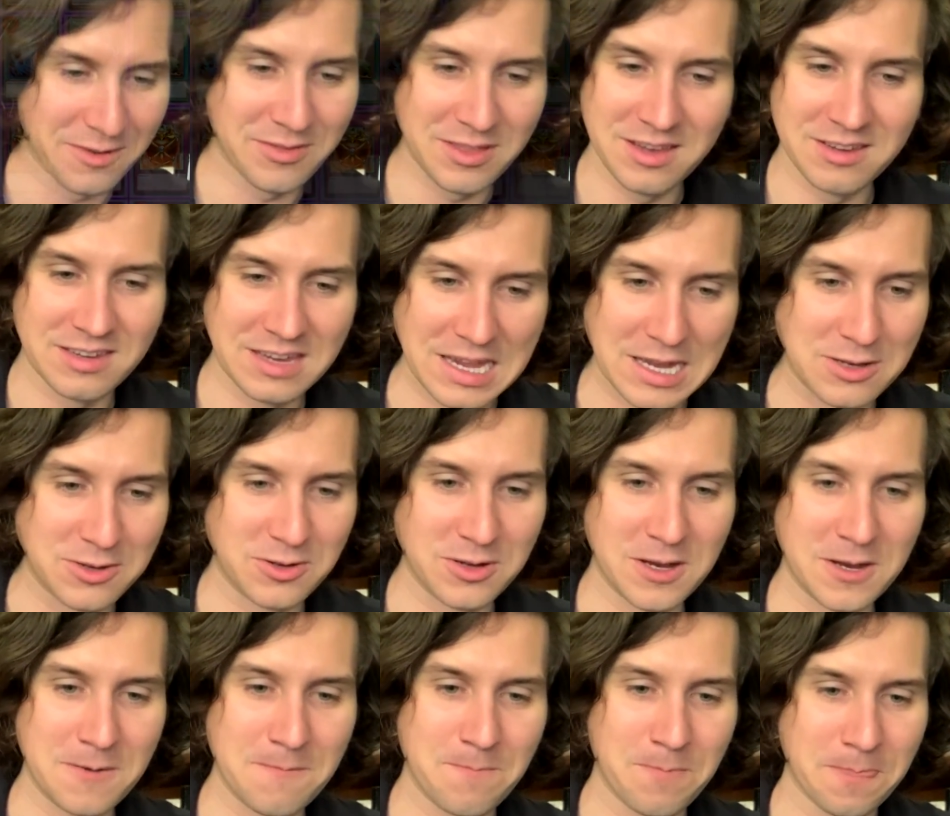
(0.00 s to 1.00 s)
this
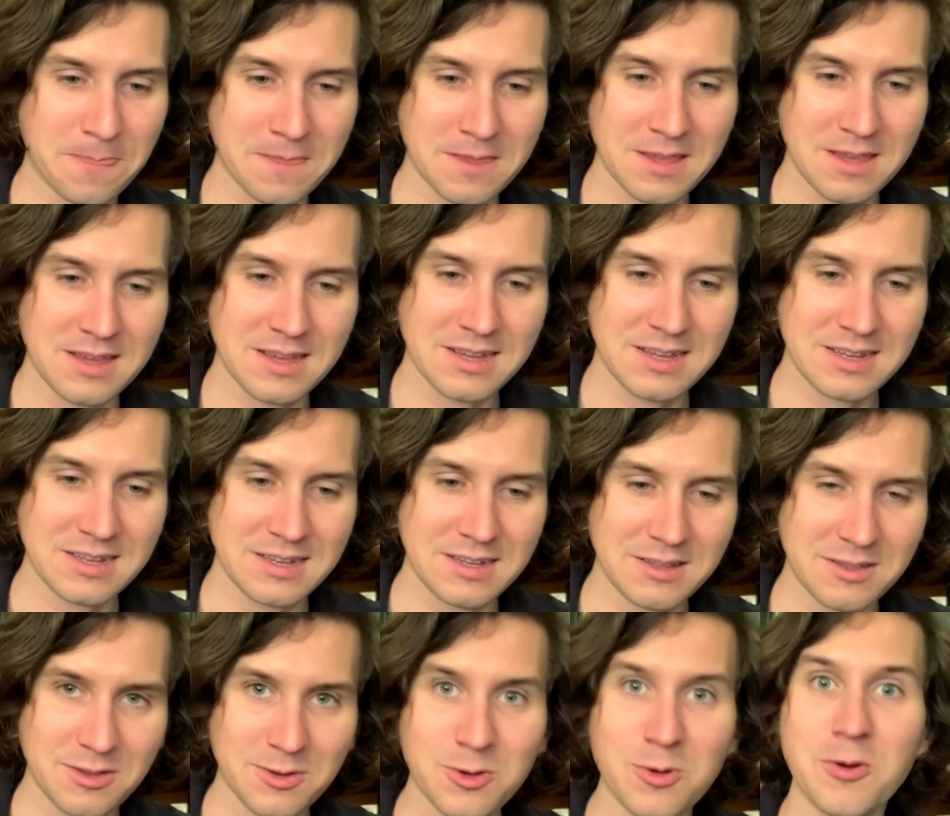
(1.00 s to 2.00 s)
engine,
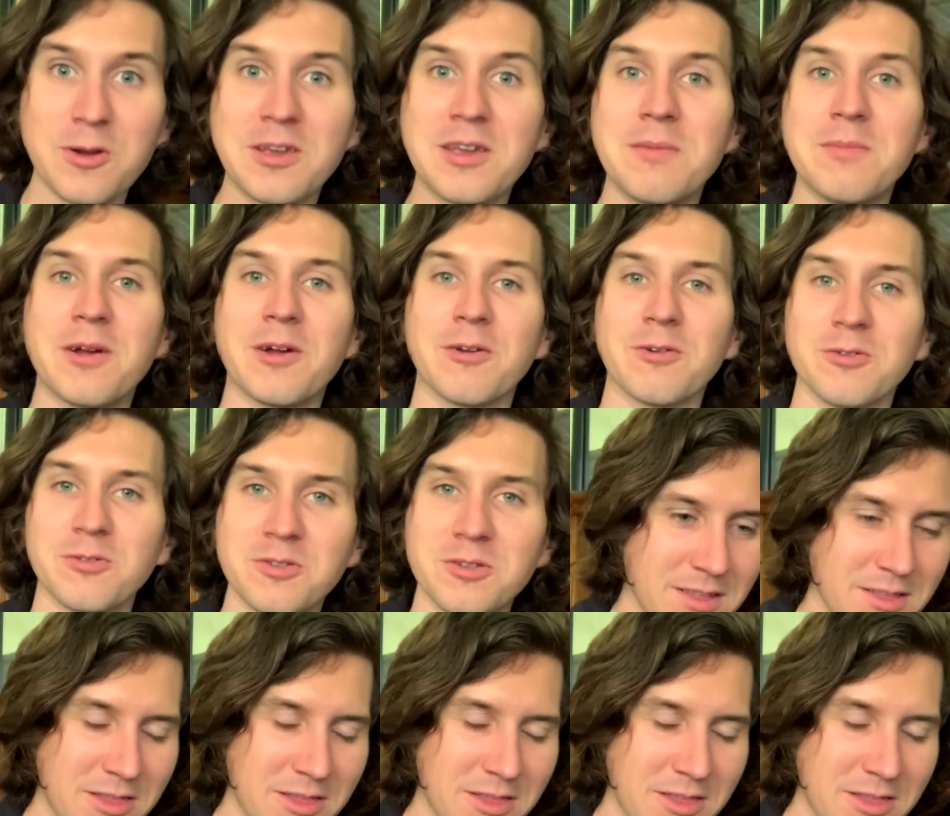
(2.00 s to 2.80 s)
the Koa'ki Merius.